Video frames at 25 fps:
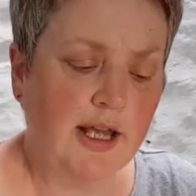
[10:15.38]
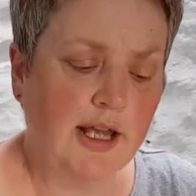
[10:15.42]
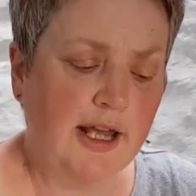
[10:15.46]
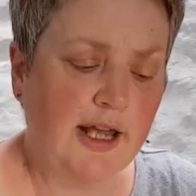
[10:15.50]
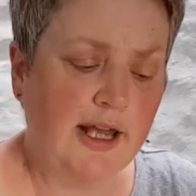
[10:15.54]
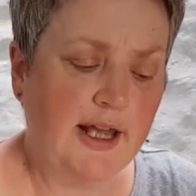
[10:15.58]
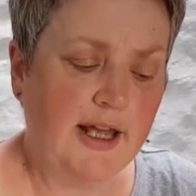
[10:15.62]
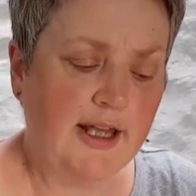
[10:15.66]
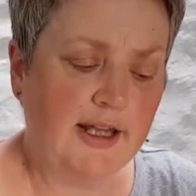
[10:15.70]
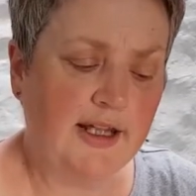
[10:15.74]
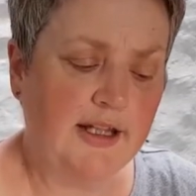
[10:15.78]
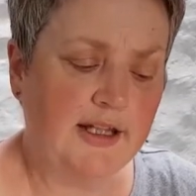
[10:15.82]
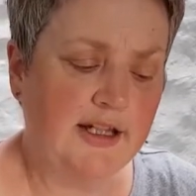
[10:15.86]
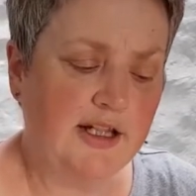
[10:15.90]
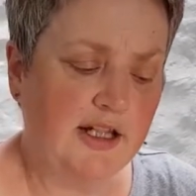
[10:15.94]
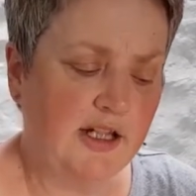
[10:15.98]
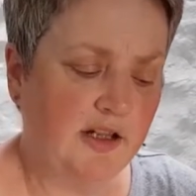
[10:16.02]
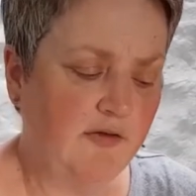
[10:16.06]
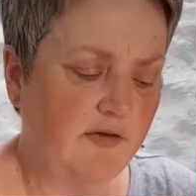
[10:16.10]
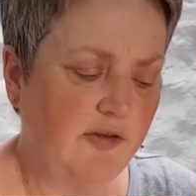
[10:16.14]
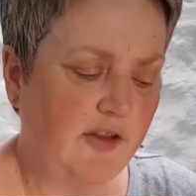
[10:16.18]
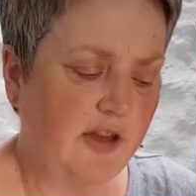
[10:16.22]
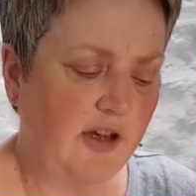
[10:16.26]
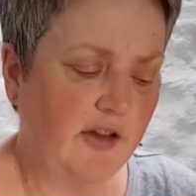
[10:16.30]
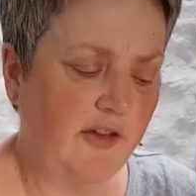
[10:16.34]
And
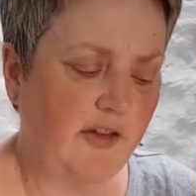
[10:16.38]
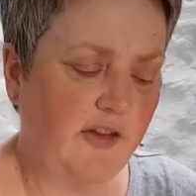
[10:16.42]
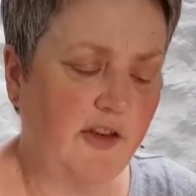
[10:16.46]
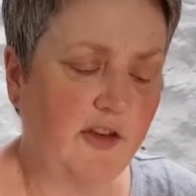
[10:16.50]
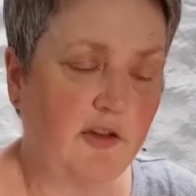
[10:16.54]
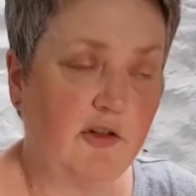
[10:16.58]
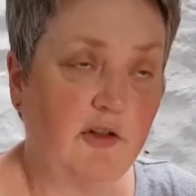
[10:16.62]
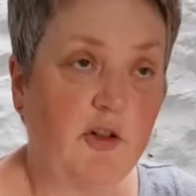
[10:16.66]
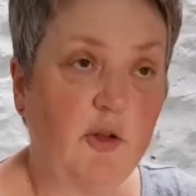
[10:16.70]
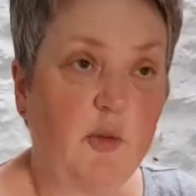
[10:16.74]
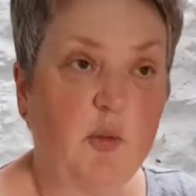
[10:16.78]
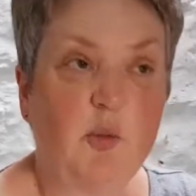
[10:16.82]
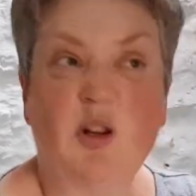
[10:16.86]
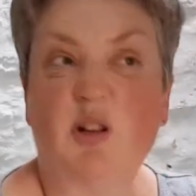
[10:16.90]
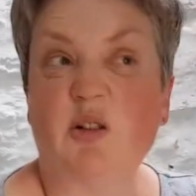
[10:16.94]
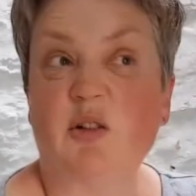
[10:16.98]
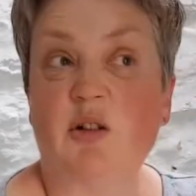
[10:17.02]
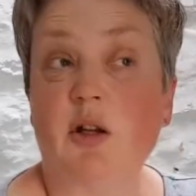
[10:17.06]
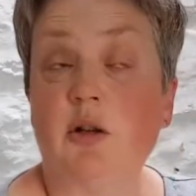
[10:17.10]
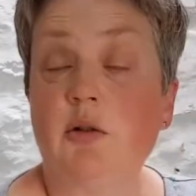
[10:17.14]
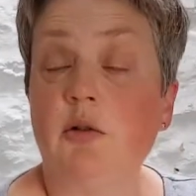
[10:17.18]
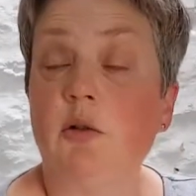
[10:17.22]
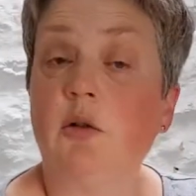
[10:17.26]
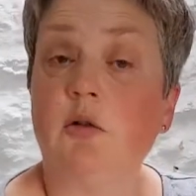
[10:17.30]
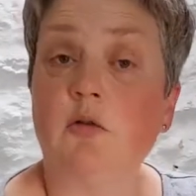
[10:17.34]
if the answer is, well, no,
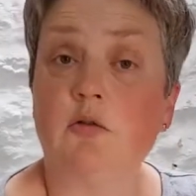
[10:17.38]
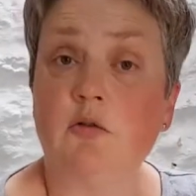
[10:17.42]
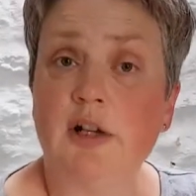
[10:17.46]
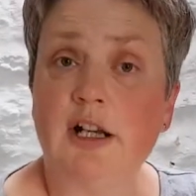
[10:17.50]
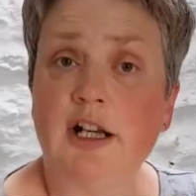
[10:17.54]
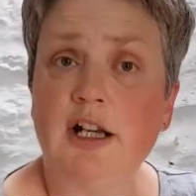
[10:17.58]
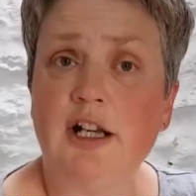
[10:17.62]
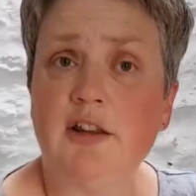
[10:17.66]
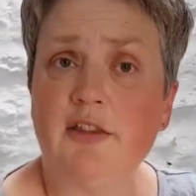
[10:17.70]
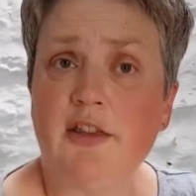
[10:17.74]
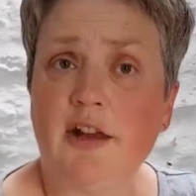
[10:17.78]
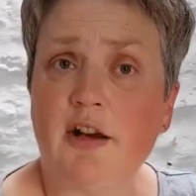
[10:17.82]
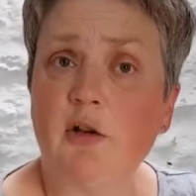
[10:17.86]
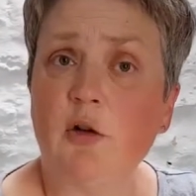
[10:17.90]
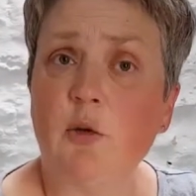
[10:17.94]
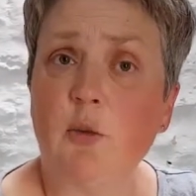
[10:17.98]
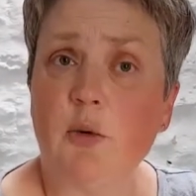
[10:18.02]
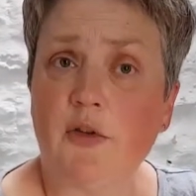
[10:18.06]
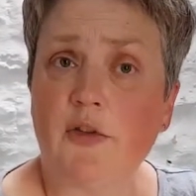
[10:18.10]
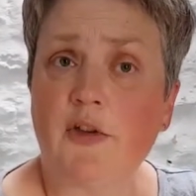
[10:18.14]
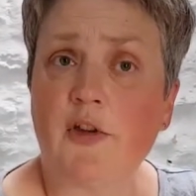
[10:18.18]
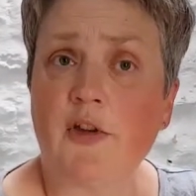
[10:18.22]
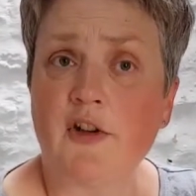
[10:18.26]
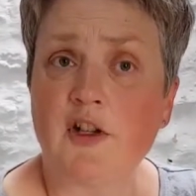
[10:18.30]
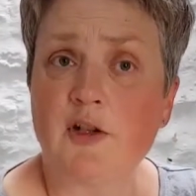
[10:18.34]
not really, they're
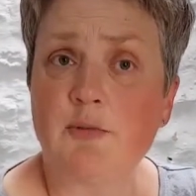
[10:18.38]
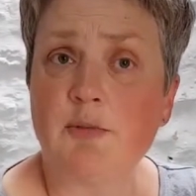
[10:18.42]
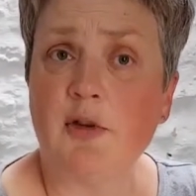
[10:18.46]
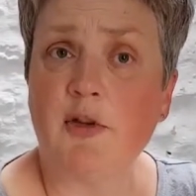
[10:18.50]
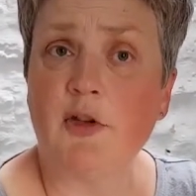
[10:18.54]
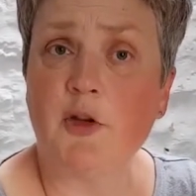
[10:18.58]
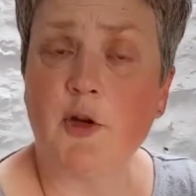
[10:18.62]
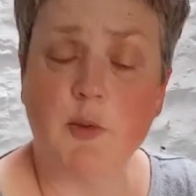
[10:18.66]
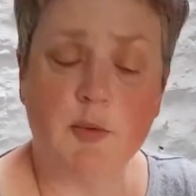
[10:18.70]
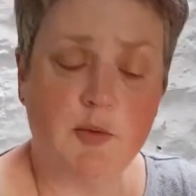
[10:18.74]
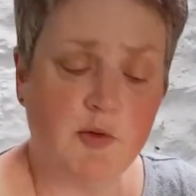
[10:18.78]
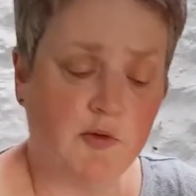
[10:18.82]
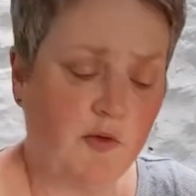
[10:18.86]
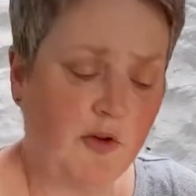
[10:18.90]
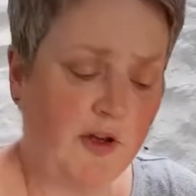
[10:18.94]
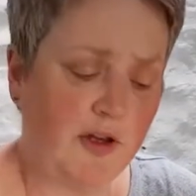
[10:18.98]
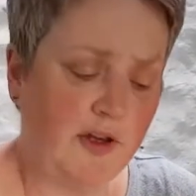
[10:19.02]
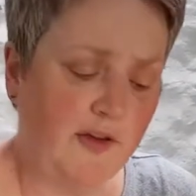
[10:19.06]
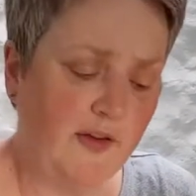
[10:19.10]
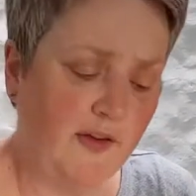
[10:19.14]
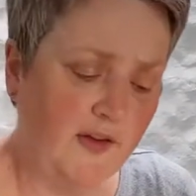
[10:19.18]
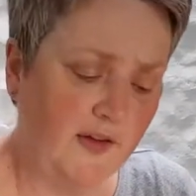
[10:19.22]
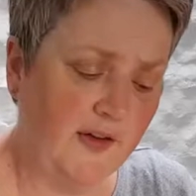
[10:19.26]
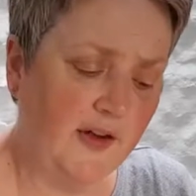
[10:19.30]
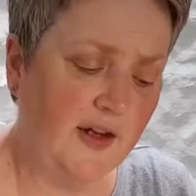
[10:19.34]
always going to be
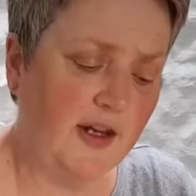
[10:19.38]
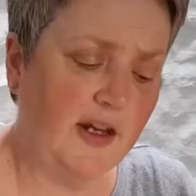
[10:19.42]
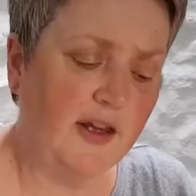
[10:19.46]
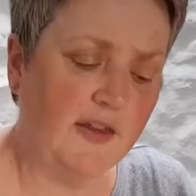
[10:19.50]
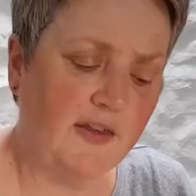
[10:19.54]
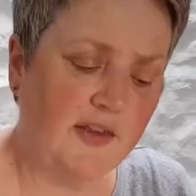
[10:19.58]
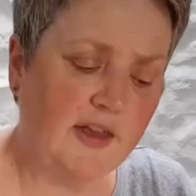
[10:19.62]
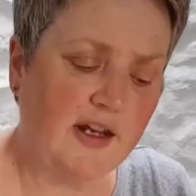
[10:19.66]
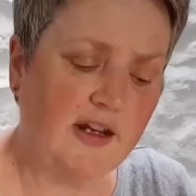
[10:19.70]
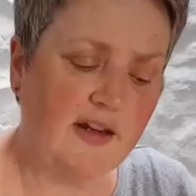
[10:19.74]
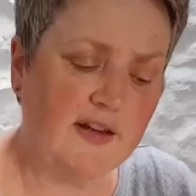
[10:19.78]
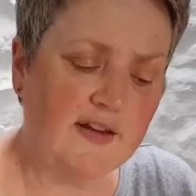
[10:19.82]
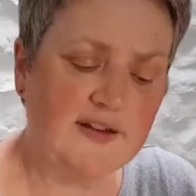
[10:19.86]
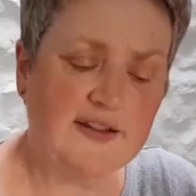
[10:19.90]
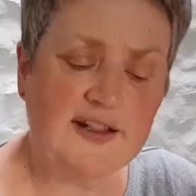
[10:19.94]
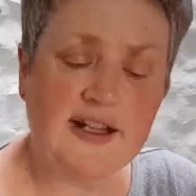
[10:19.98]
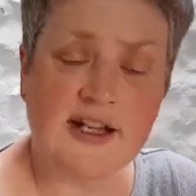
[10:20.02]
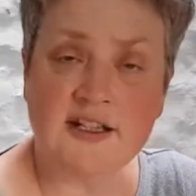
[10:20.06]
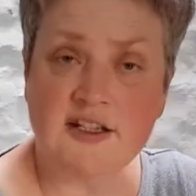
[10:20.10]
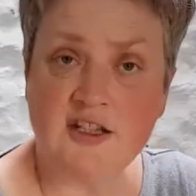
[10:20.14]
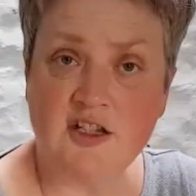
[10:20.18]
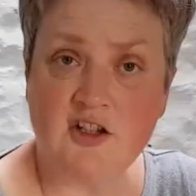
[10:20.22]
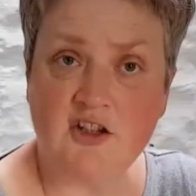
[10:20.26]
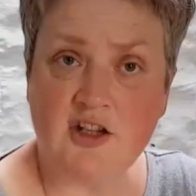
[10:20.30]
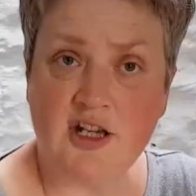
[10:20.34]
supervised, then a
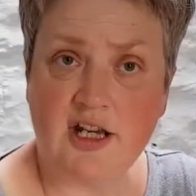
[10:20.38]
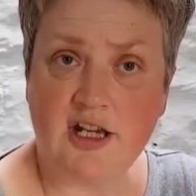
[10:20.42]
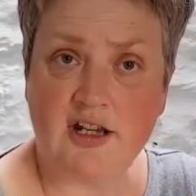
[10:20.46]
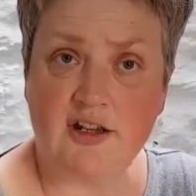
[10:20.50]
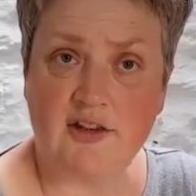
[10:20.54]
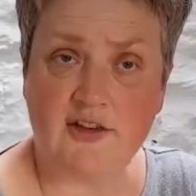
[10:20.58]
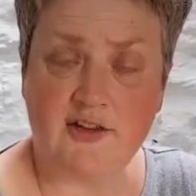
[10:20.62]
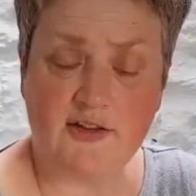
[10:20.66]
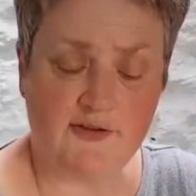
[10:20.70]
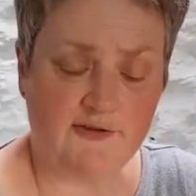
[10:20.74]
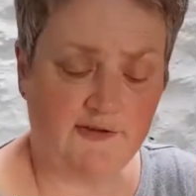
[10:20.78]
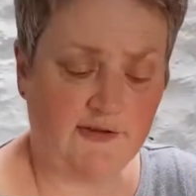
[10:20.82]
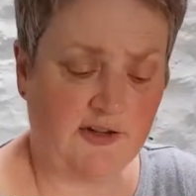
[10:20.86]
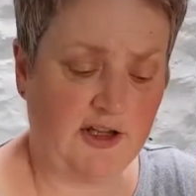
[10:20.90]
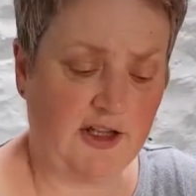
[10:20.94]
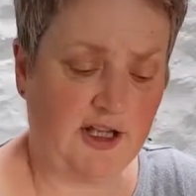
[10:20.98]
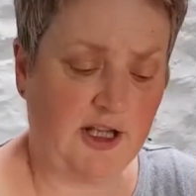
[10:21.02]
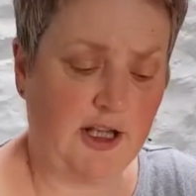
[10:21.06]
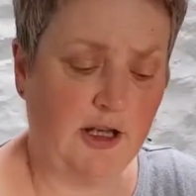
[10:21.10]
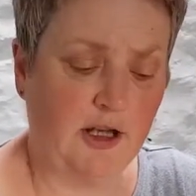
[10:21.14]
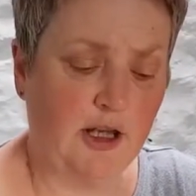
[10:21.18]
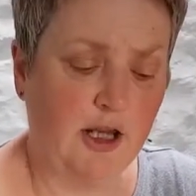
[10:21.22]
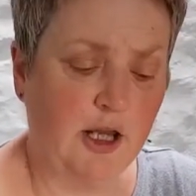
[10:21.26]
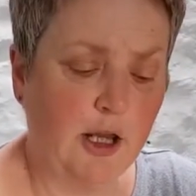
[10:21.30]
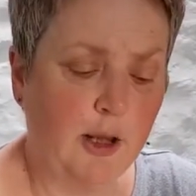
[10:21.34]
standard check is fine.